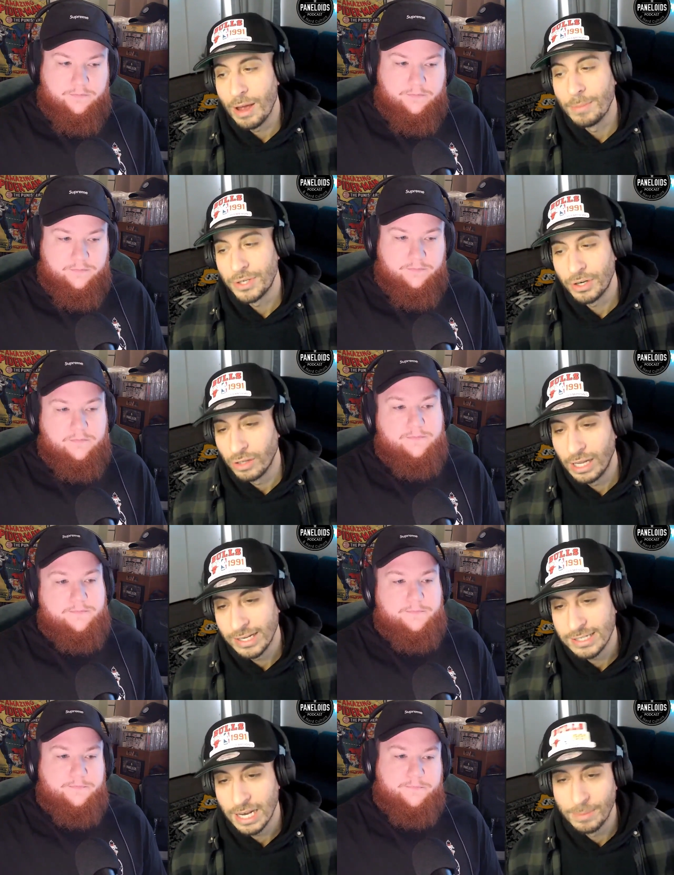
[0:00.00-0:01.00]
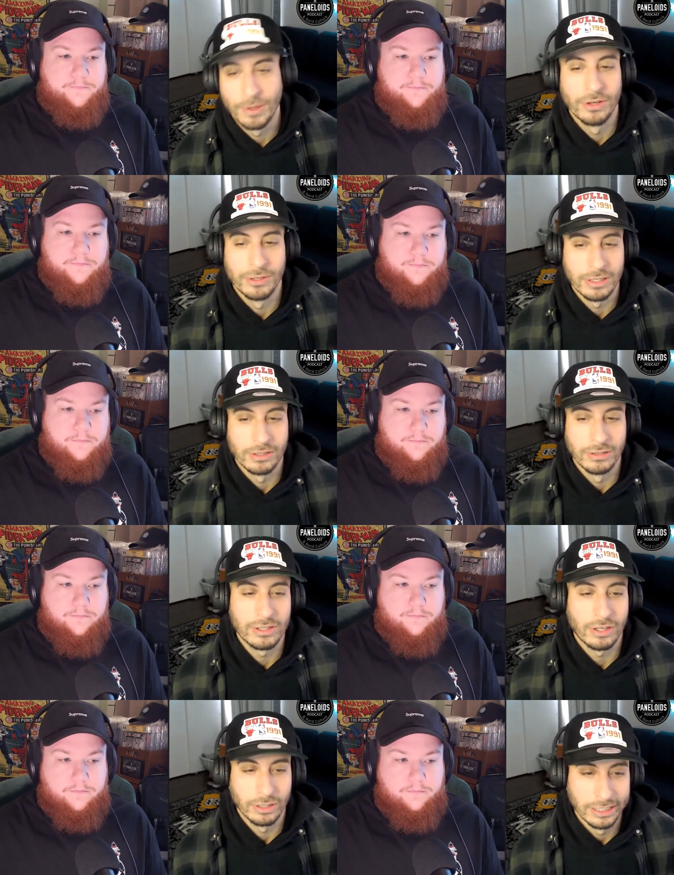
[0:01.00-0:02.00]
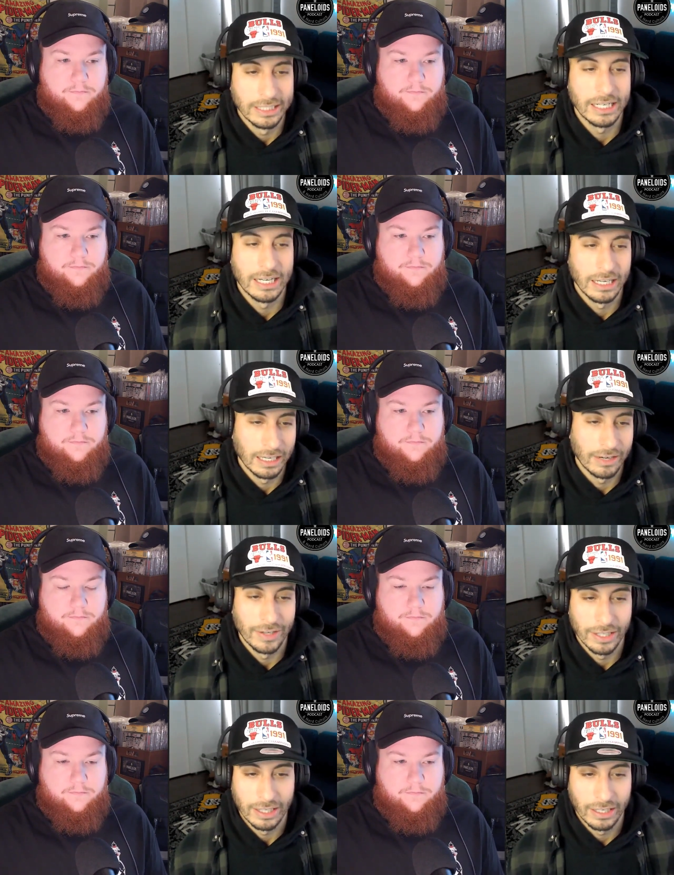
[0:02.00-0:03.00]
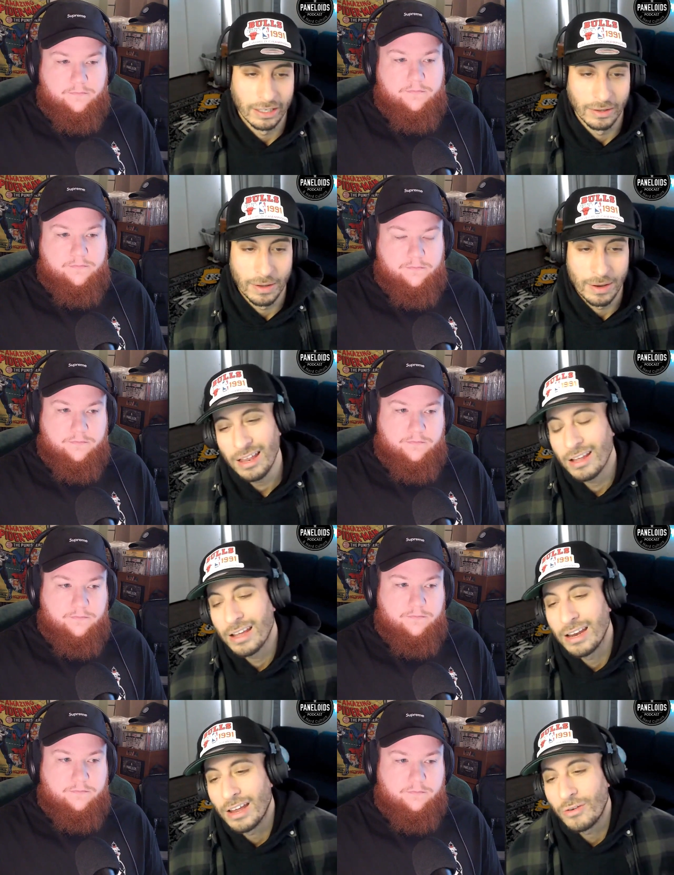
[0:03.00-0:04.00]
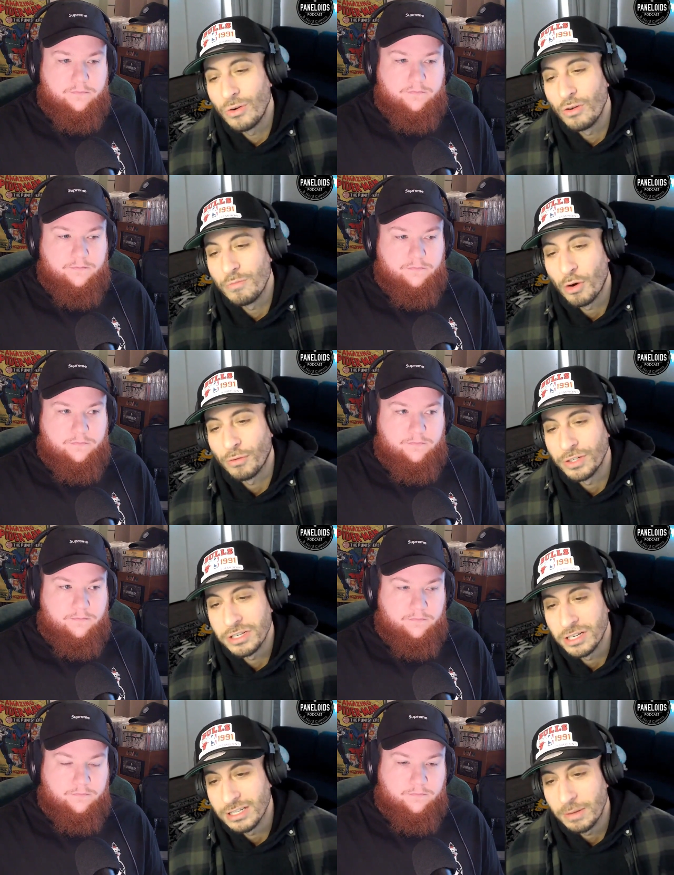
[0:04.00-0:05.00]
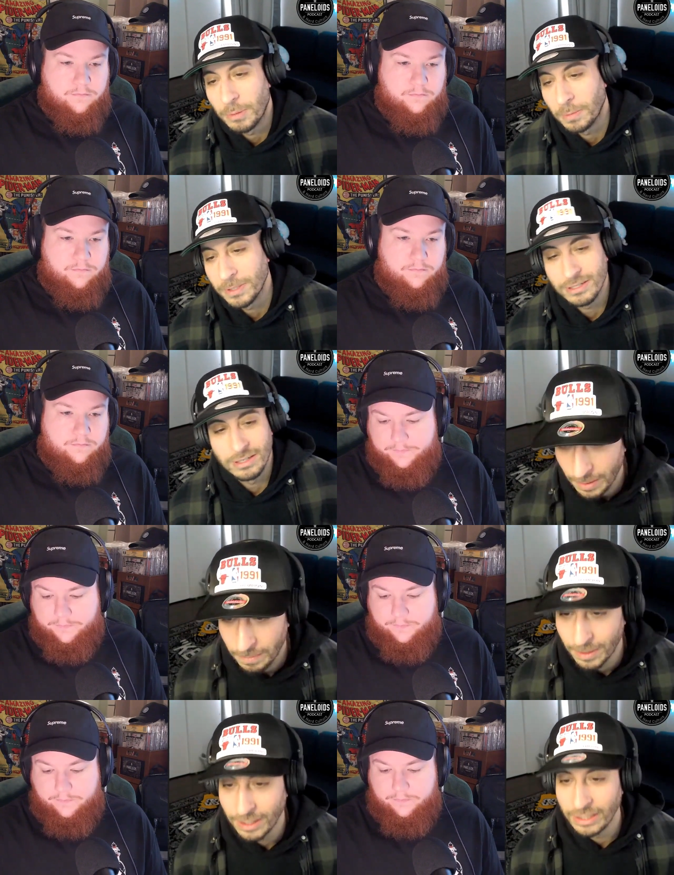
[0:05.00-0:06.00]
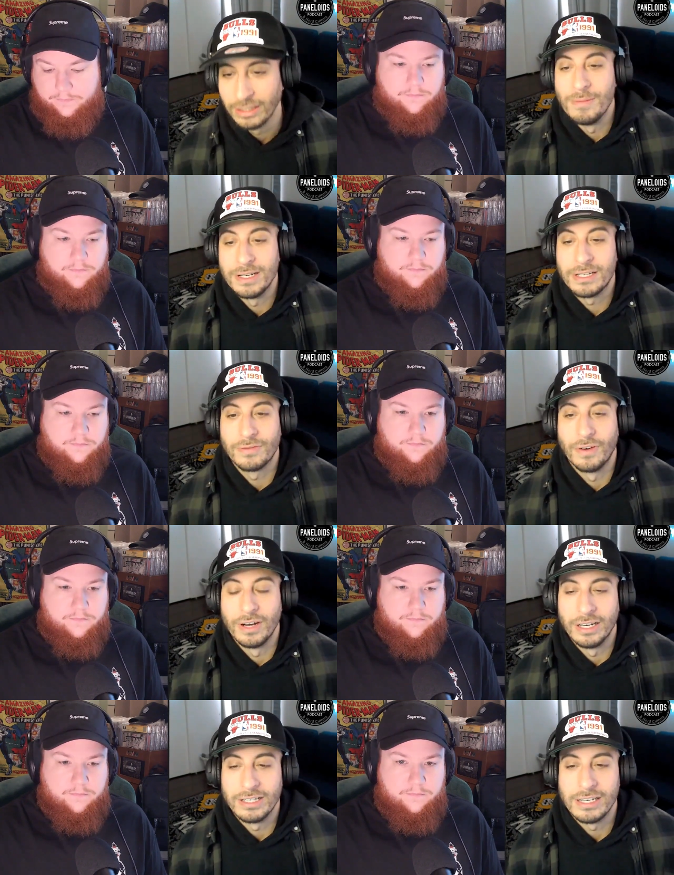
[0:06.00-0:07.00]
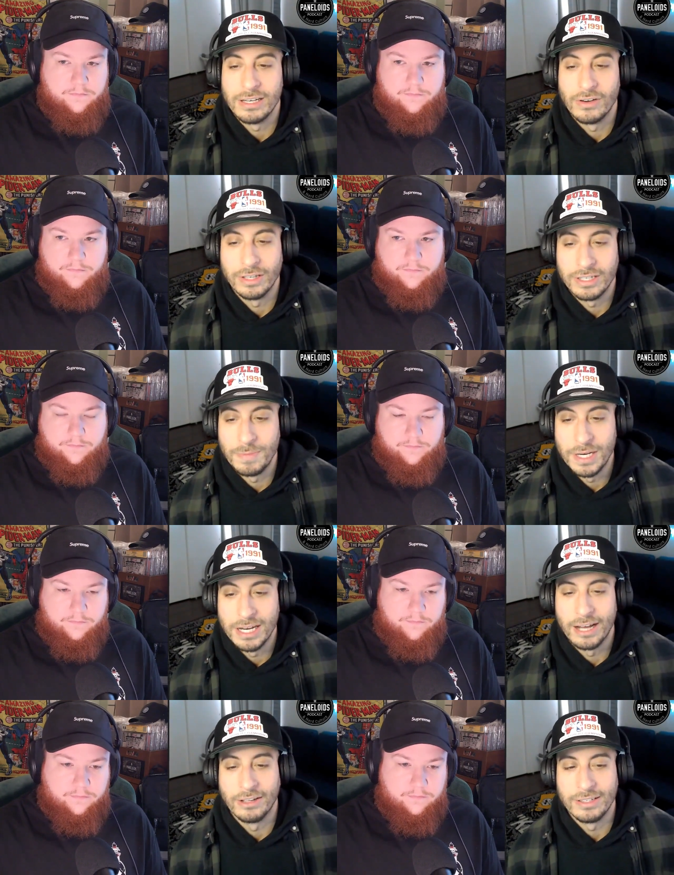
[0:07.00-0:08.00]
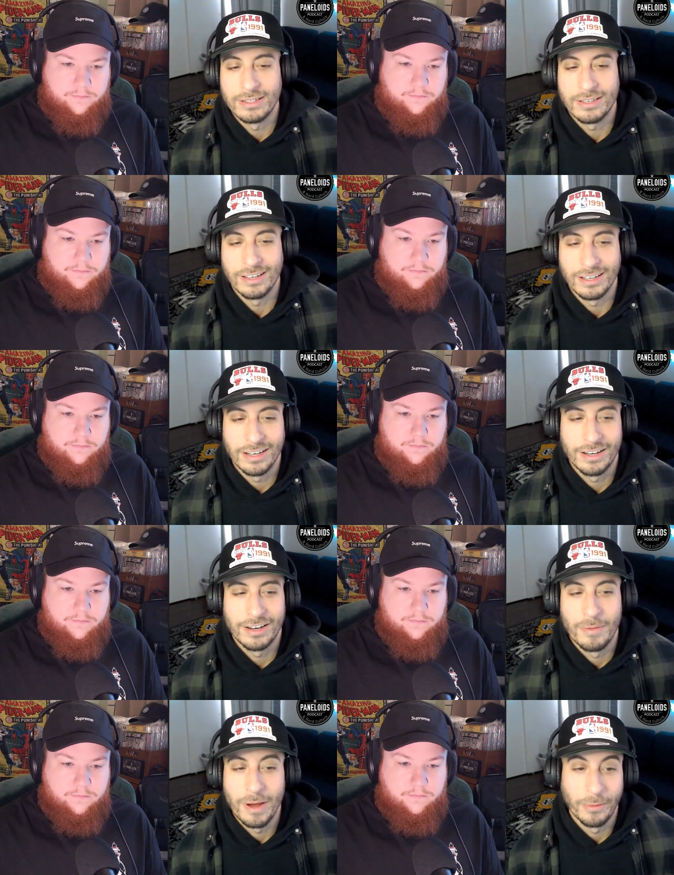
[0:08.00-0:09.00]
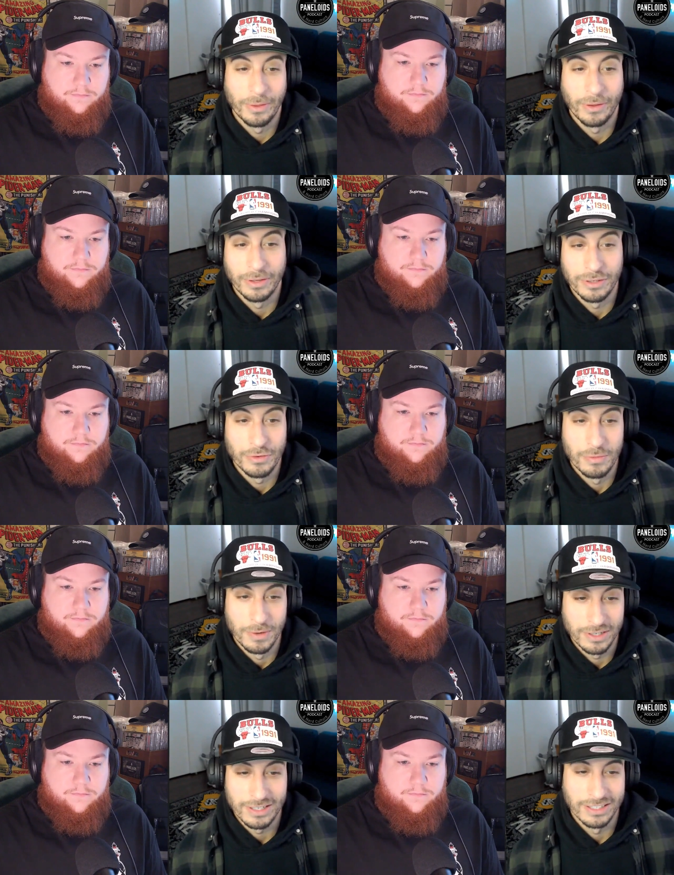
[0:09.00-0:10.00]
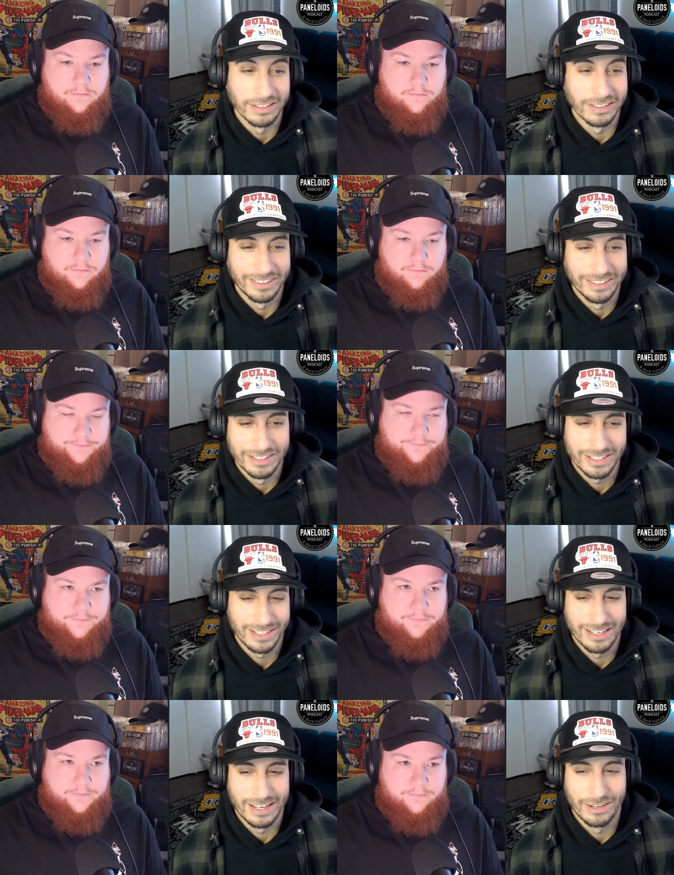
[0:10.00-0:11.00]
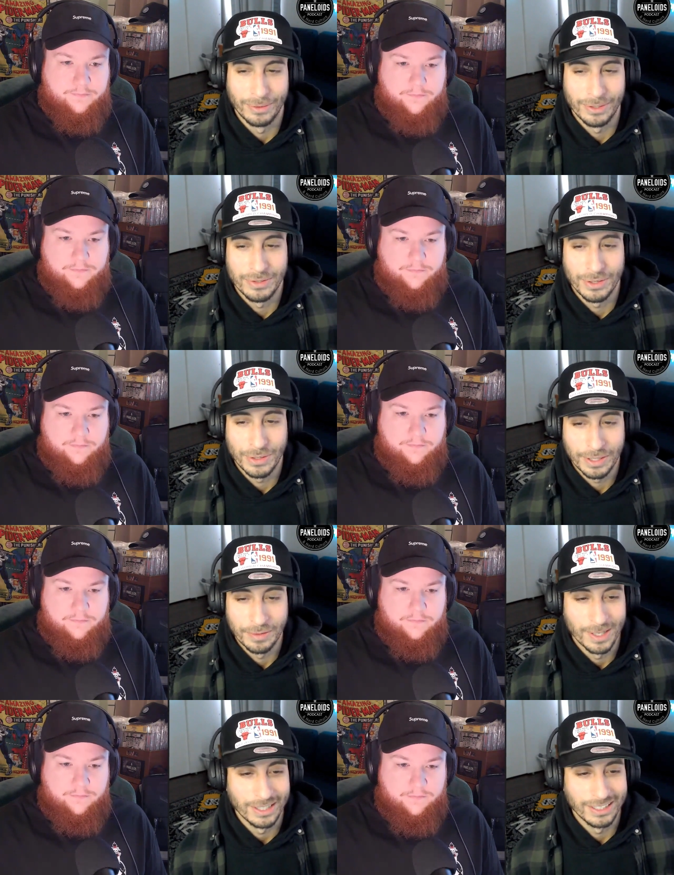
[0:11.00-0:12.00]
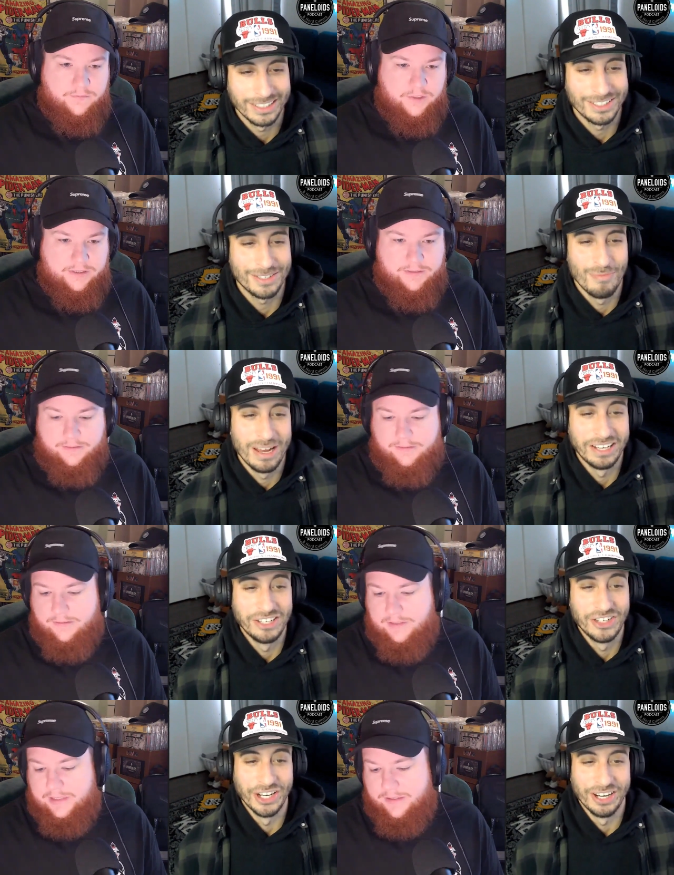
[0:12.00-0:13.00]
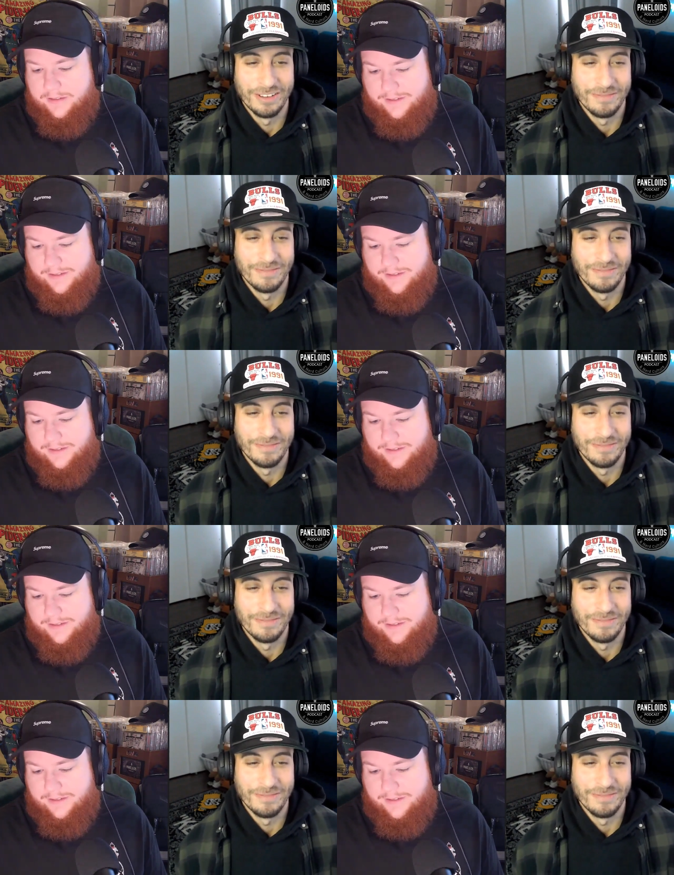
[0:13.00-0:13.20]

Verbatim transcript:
Speaker 1: I'm sure as time goes it'll start leaking and everything. And again, I don't know if Marvel just does that purposely, but it's just funny to see all these media outlets like come out with all these rumors and he's just like nah what are you talking about like you're right. making shit up